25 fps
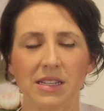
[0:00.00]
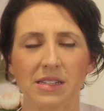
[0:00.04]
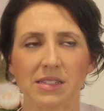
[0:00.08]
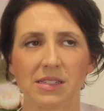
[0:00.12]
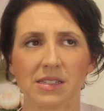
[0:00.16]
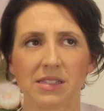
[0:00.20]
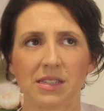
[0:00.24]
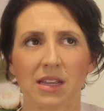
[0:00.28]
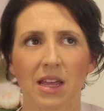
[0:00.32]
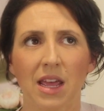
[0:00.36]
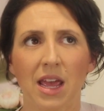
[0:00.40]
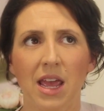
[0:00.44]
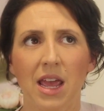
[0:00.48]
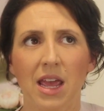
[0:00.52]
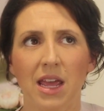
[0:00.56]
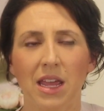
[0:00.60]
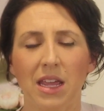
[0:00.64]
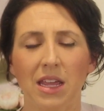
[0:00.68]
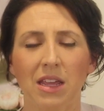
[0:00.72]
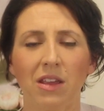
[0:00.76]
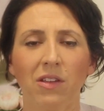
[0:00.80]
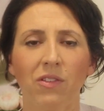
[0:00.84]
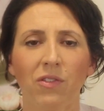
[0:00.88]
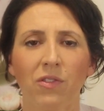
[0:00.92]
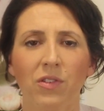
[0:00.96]
is
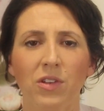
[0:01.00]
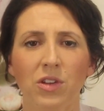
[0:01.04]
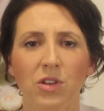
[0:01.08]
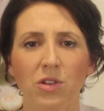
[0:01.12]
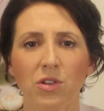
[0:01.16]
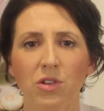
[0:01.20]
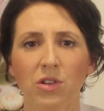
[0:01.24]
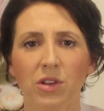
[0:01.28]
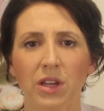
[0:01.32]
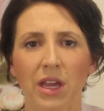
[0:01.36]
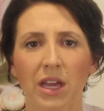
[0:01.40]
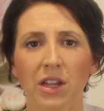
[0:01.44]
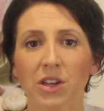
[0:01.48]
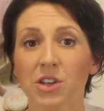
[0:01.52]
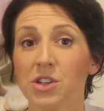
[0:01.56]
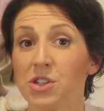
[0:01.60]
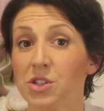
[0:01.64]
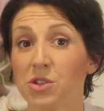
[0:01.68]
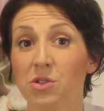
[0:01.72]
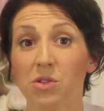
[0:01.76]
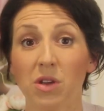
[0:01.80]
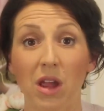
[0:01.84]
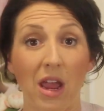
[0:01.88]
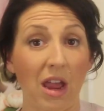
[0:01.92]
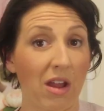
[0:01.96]
if you can
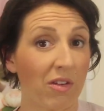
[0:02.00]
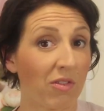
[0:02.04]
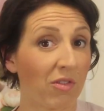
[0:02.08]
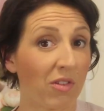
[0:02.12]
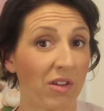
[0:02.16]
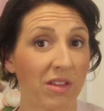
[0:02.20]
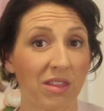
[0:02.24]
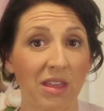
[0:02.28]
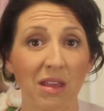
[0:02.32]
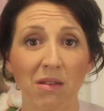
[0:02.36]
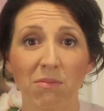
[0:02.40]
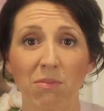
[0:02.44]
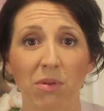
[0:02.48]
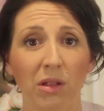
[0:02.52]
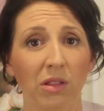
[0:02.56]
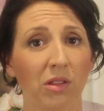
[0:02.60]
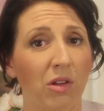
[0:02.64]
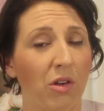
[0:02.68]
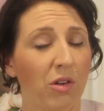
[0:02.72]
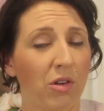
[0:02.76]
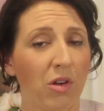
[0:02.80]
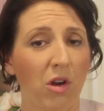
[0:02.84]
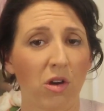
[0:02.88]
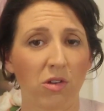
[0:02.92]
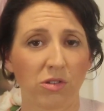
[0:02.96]
do everything
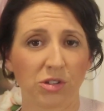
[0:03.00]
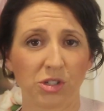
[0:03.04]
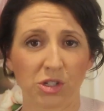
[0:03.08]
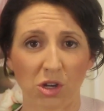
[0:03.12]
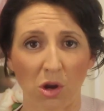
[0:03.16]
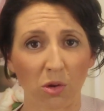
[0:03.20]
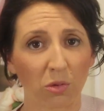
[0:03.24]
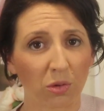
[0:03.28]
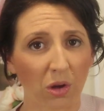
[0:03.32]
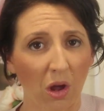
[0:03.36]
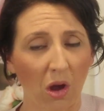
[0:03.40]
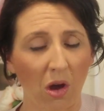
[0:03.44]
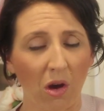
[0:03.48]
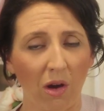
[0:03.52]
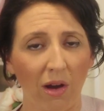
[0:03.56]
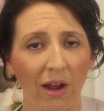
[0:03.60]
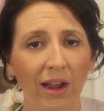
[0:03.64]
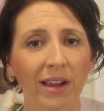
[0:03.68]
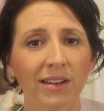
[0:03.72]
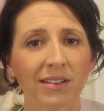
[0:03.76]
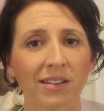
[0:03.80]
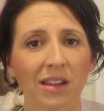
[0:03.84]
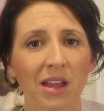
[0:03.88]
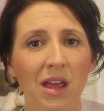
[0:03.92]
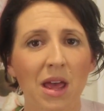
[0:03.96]
below shoulder
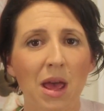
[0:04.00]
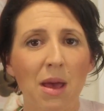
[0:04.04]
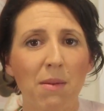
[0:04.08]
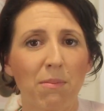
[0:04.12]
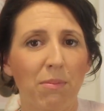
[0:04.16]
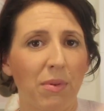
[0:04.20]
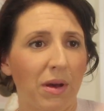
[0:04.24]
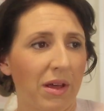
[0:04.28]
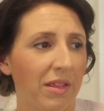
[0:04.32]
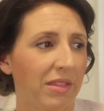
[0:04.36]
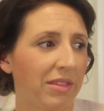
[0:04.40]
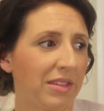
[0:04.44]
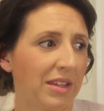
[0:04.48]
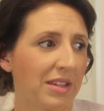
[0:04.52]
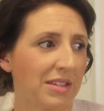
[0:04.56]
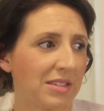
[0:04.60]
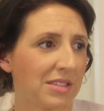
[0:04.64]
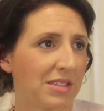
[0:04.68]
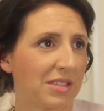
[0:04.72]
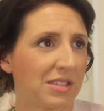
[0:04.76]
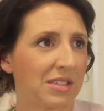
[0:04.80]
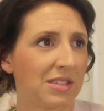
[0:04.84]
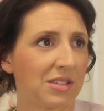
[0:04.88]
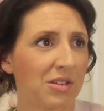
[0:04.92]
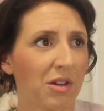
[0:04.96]
height, but
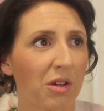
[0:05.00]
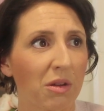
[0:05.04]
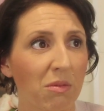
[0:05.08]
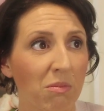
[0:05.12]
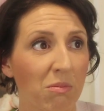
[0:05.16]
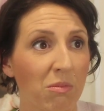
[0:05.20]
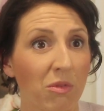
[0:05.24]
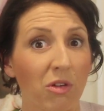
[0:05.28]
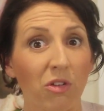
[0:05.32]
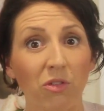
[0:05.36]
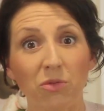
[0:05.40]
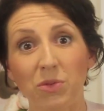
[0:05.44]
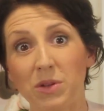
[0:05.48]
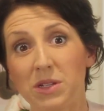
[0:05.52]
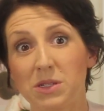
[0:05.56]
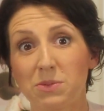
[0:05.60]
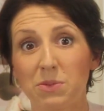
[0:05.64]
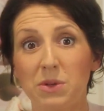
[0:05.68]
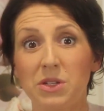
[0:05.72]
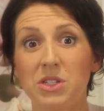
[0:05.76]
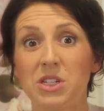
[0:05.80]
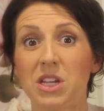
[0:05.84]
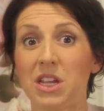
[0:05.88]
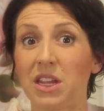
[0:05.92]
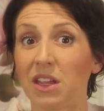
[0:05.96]
there's certain movements,
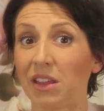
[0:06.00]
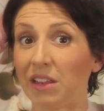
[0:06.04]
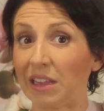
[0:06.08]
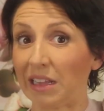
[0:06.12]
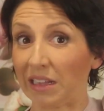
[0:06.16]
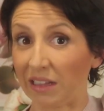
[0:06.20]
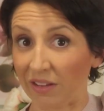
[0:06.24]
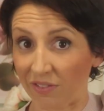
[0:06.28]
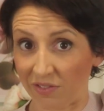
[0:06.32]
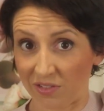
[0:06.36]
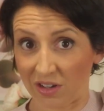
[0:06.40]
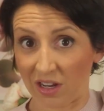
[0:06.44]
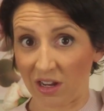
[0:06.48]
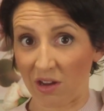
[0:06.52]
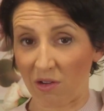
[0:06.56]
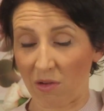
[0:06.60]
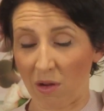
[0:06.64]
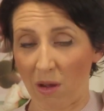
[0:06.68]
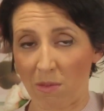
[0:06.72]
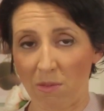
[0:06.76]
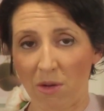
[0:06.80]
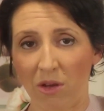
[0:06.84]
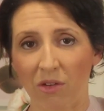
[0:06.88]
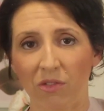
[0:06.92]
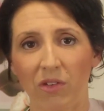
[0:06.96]
particularly lifting your
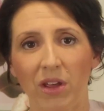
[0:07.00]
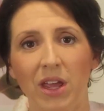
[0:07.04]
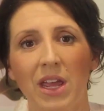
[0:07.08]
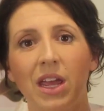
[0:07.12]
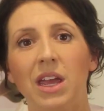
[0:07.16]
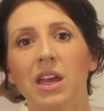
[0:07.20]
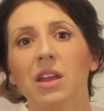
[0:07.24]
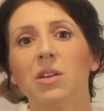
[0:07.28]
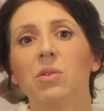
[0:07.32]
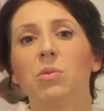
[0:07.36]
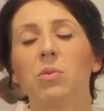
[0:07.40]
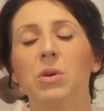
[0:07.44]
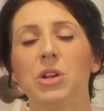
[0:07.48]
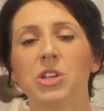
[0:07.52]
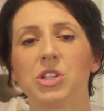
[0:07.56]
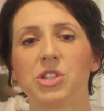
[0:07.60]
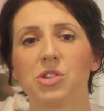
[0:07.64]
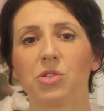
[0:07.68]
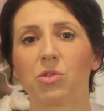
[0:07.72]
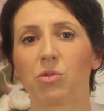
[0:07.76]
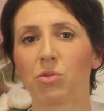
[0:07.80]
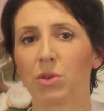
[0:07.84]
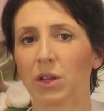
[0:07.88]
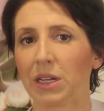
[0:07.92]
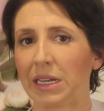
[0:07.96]
arm overhead,
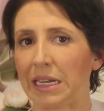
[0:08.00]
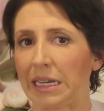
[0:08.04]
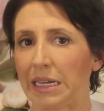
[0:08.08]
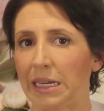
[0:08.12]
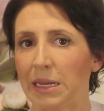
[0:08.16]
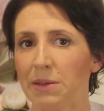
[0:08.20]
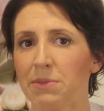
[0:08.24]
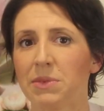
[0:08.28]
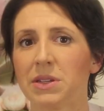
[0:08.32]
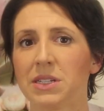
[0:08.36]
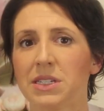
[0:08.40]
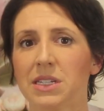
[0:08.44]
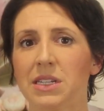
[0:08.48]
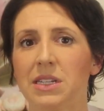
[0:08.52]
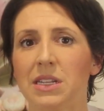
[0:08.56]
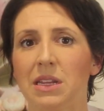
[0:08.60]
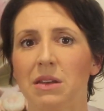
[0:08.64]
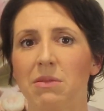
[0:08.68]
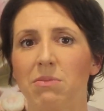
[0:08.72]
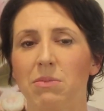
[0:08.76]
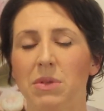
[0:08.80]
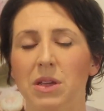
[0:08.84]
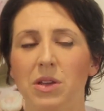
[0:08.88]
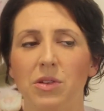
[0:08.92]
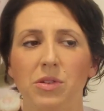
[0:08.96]
which you're really limited
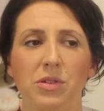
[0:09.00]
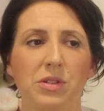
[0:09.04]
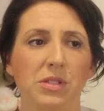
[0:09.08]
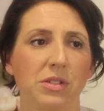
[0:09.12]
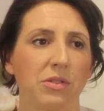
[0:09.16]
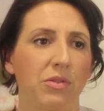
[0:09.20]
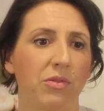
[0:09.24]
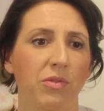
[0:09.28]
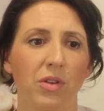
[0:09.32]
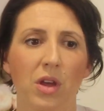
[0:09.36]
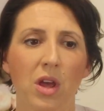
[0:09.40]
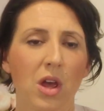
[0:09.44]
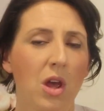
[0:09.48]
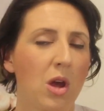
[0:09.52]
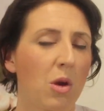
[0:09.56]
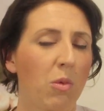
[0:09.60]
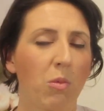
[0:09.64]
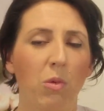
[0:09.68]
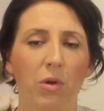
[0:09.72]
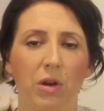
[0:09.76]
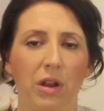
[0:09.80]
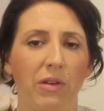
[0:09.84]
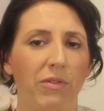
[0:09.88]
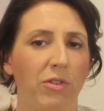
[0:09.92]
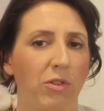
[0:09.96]
in because of
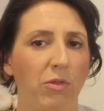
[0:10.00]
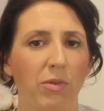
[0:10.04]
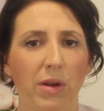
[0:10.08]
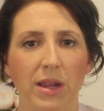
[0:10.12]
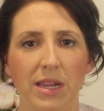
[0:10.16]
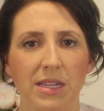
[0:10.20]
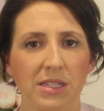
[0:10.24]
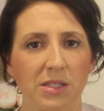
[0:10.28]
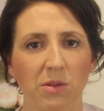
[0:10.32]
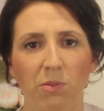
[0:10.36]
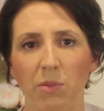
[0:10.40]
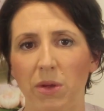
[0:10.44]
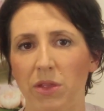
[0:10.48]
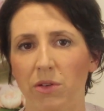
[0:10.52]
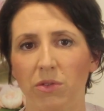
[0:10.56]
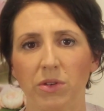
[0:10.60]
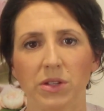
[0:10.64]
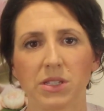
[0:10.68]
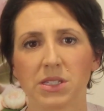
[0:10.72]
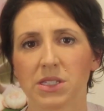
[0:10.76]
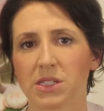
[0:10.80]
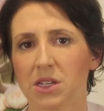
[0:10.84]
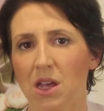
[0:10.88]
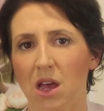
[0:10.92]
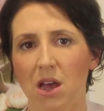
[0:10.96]
whatever reason, whether
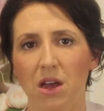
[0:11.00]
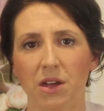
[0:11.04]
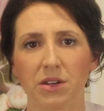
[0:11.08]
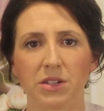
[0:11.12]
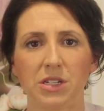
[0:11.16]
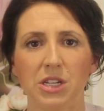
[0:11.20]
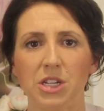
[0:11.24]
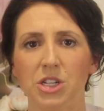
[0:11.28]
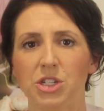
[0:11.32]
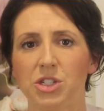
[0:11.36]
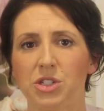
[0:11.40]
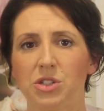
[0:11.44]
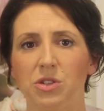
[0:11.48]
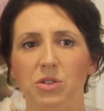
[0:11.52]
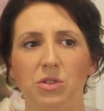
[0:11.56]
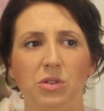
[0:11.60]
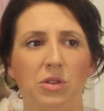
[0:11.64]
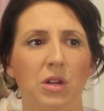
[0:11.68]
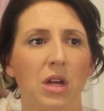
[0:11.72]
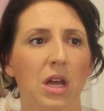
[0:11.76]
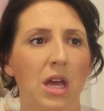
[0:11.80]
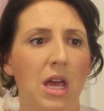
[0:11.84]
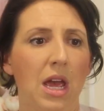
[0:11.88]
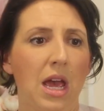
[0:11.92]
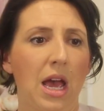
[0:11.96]
it's scar tissue,